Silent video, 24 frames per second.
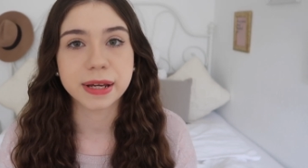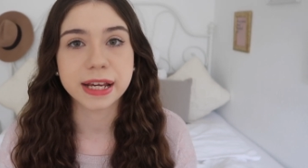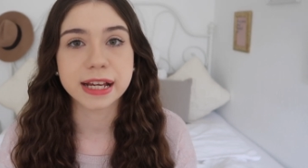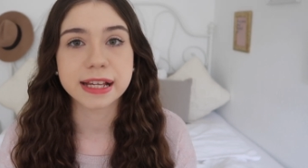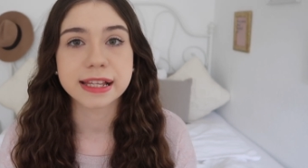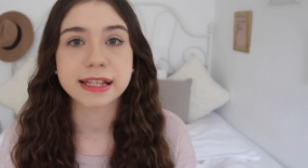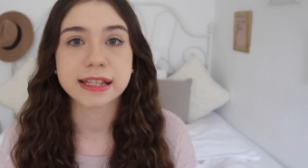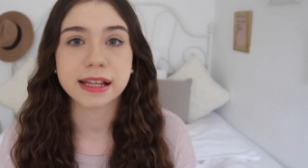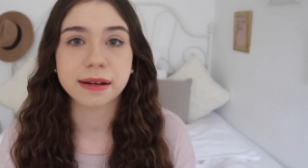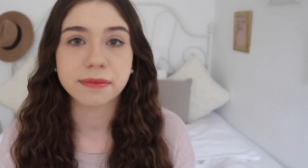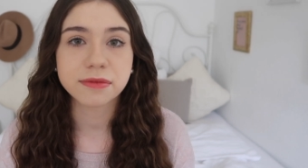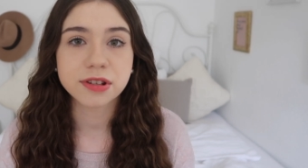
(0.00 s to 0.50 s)

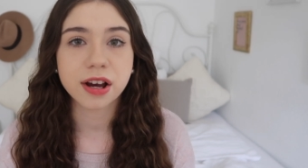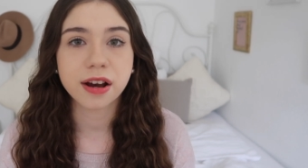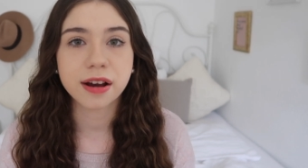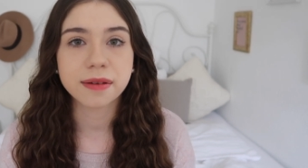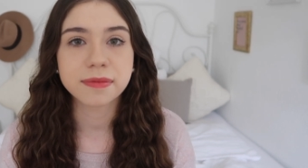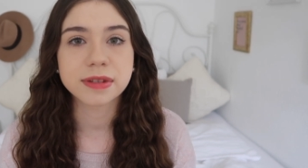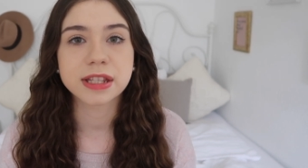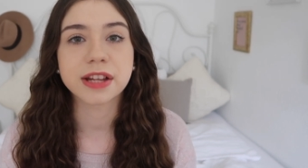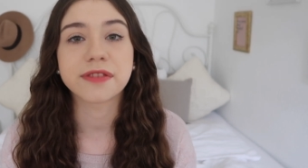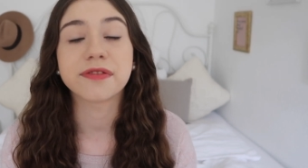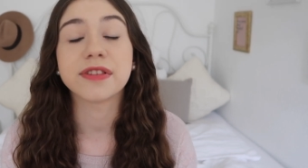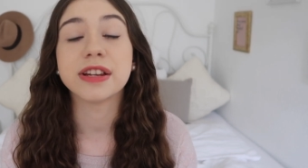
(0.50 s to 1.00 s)
because
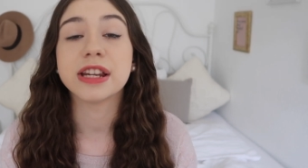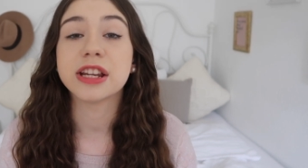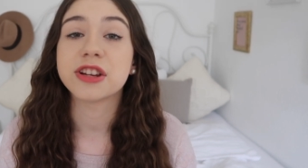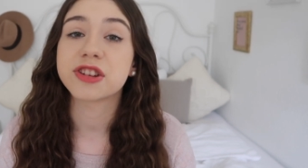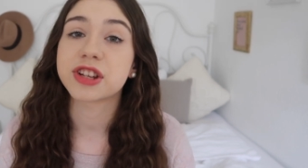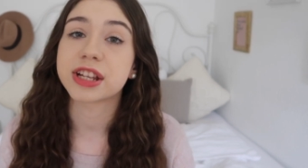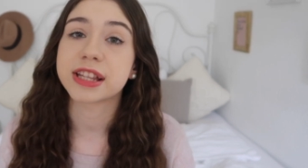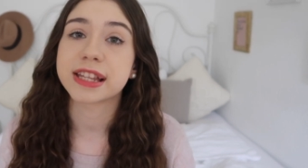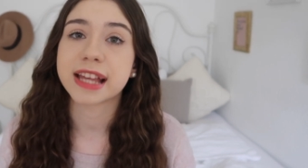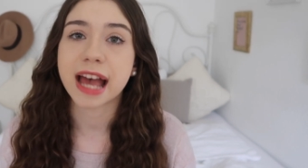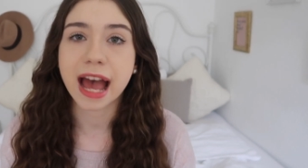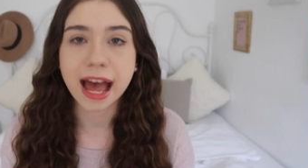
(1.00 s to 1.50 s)
sometimes
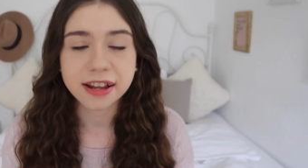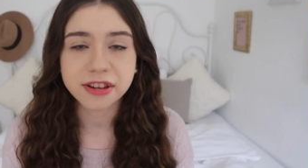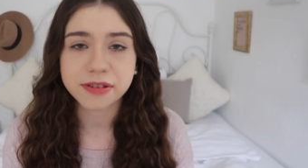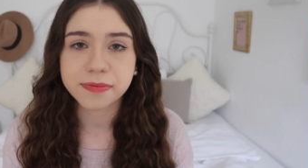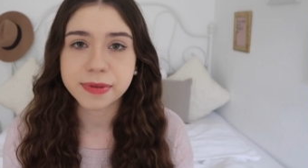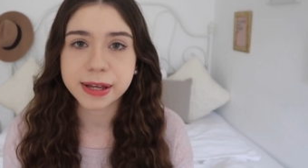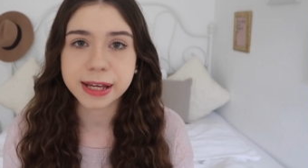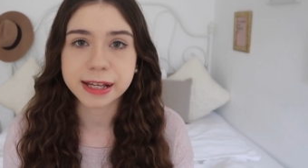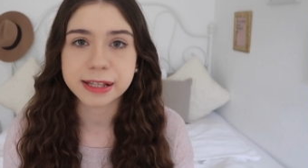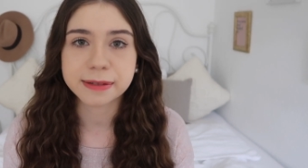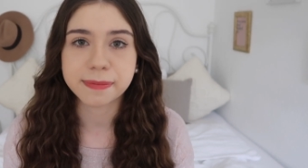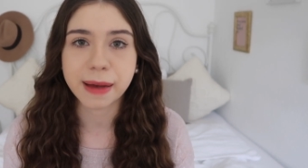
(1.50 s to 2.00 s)
definitions had
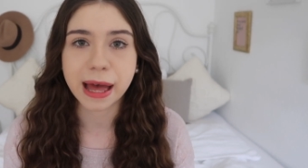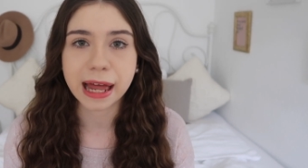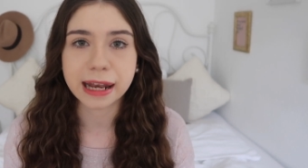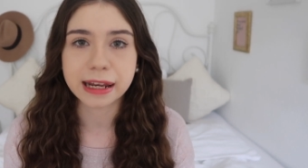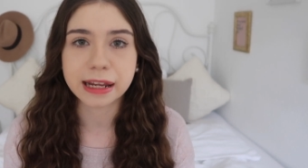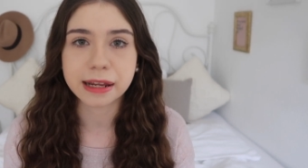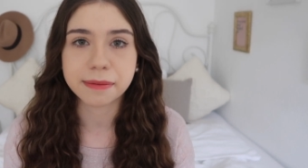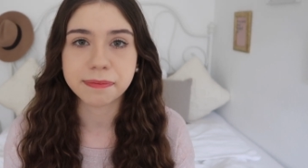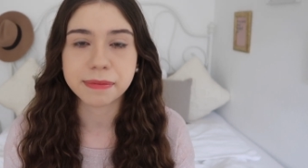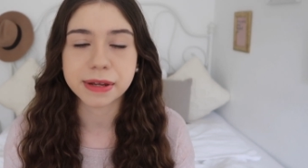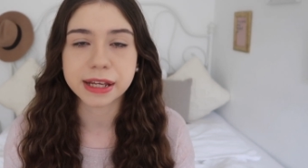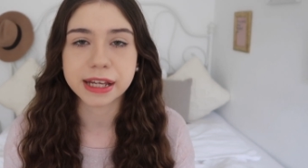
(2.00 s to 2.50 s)
to be
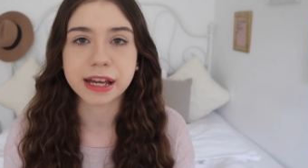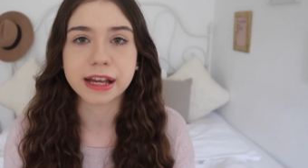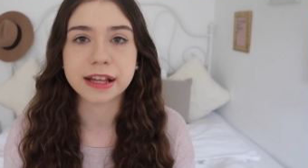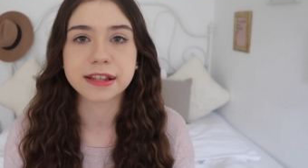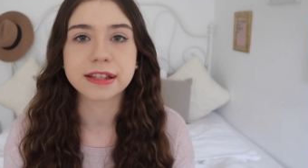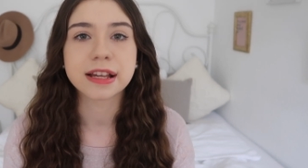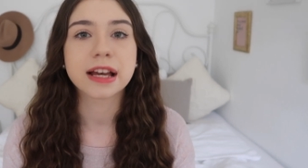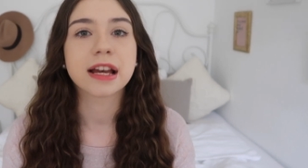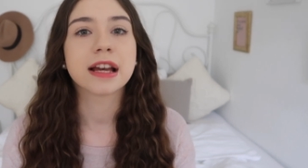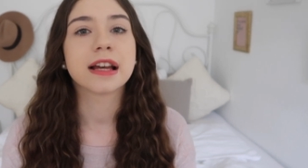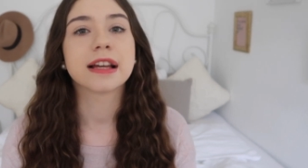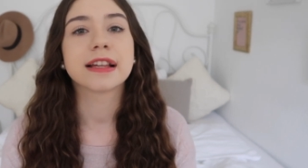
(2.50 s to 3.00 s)
expanded
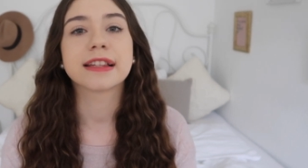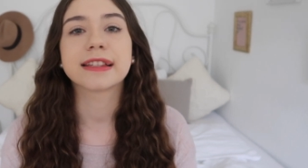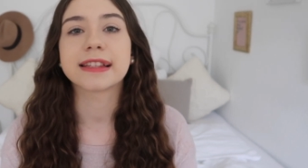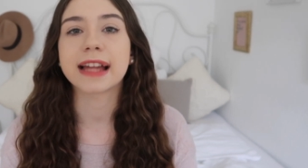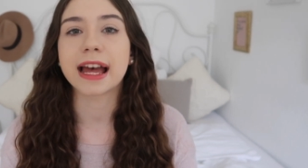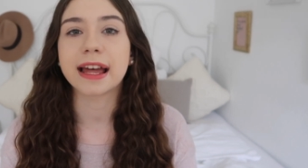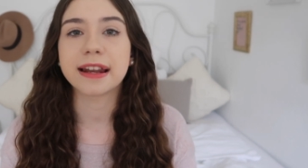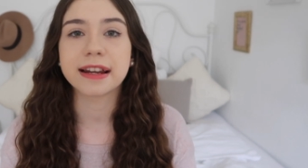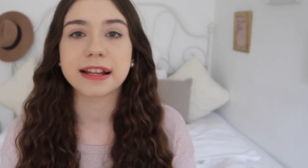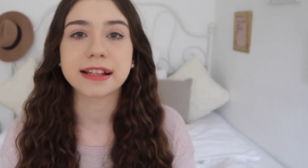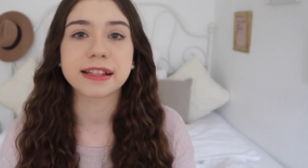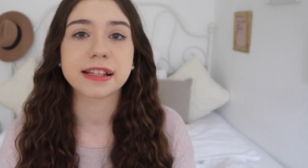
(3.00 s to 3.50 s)
because
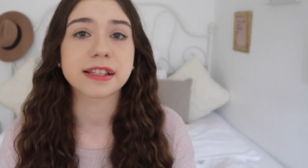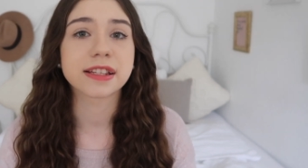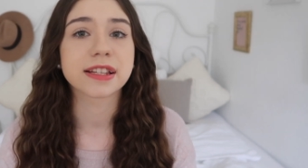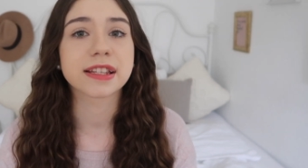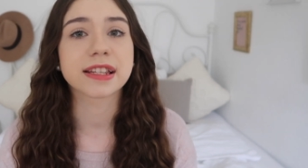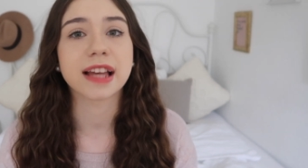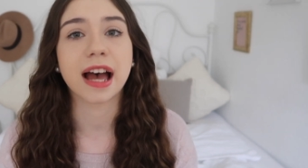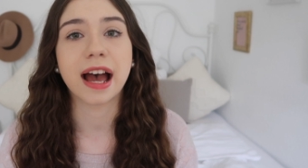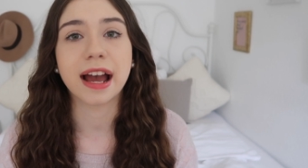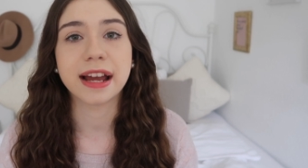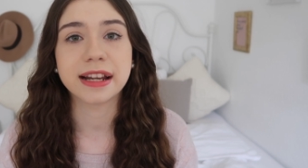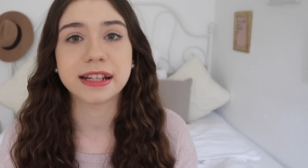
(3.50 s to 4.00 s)
standards in
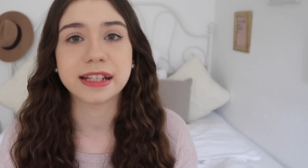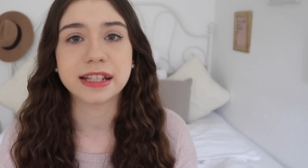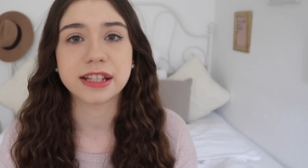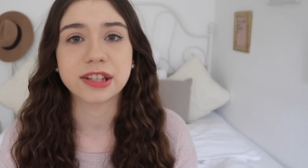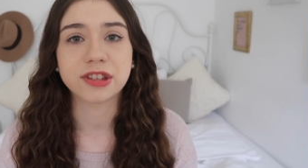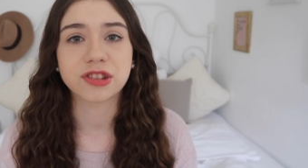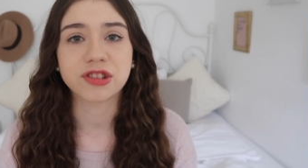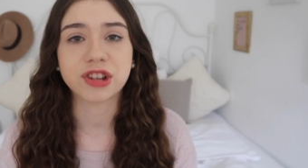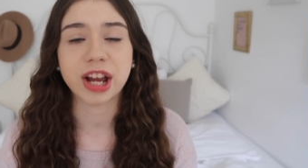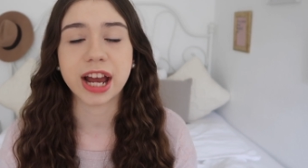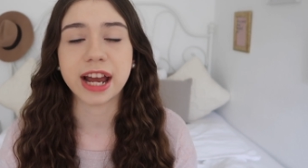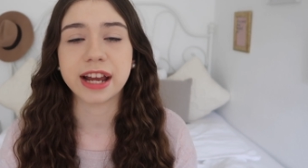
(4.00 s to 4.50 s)

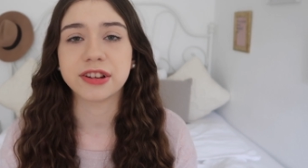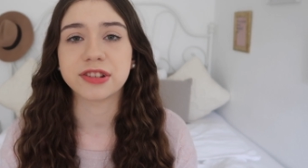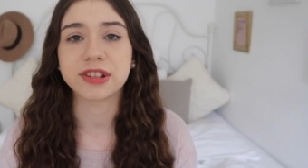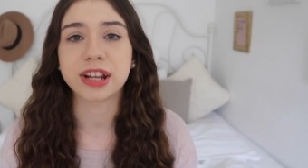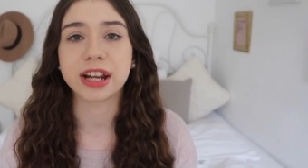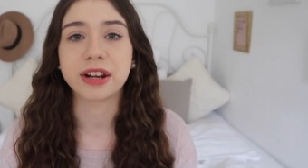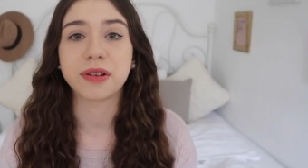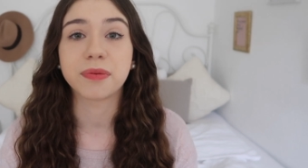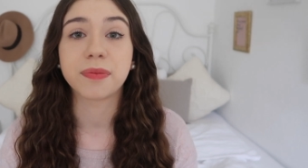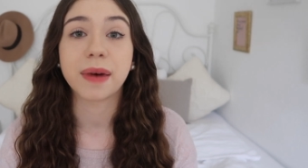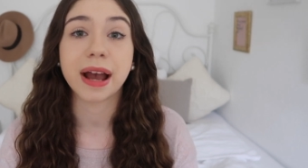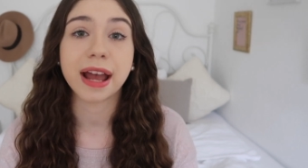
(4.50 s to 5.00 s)
societies
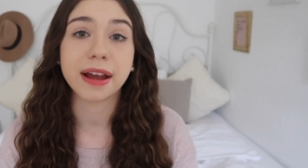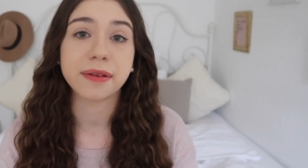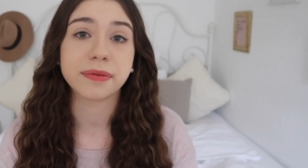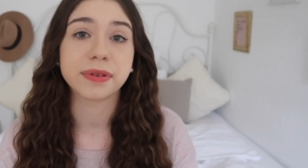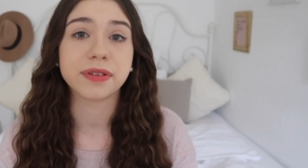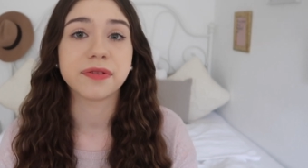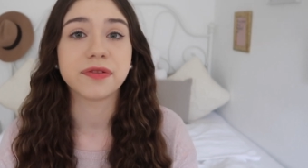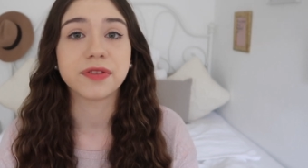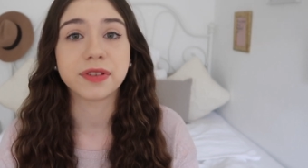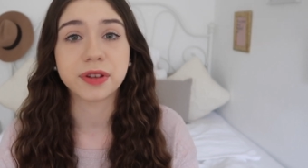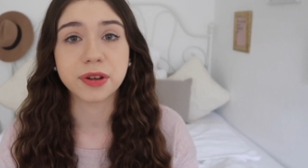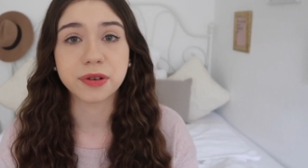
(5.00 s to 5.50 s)
changed and the way
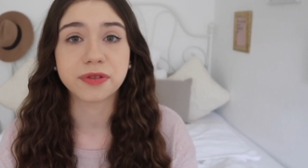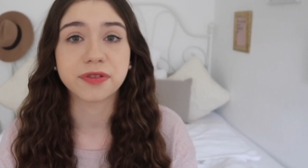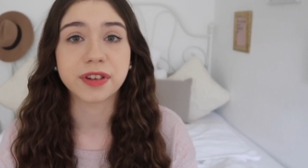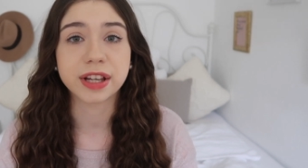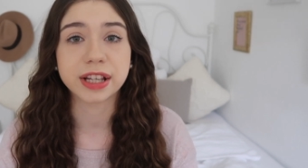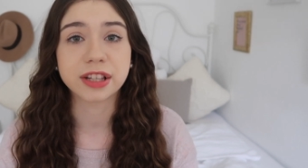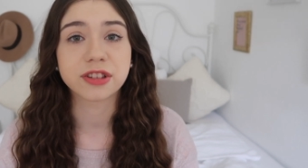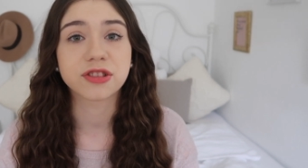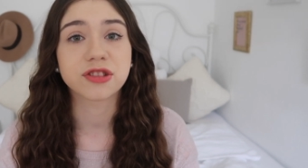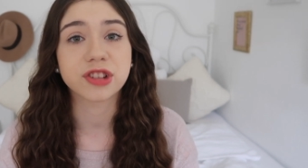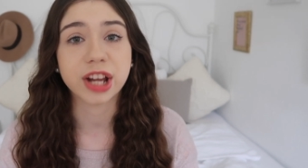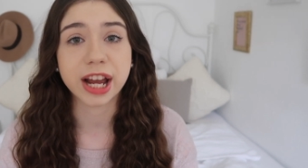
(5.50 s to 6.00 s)
we view
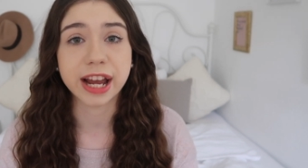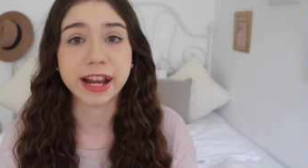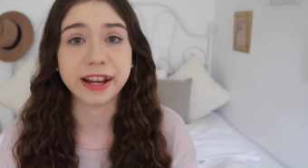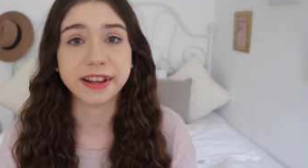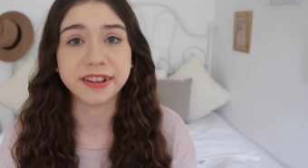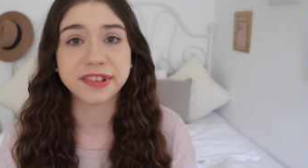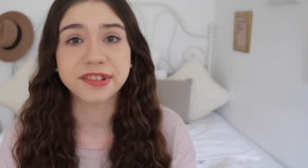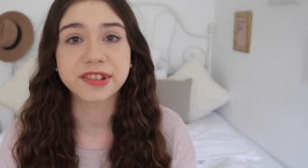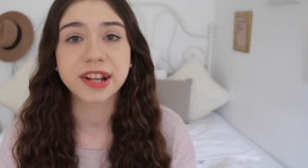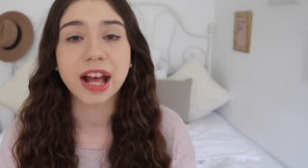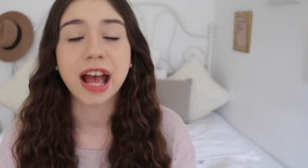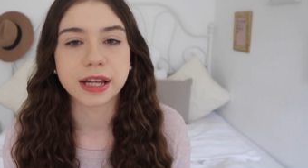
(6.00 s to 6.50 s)
things
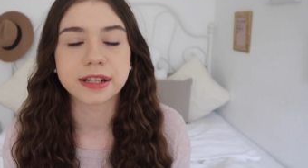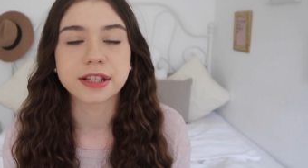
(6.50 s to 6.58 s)
changed,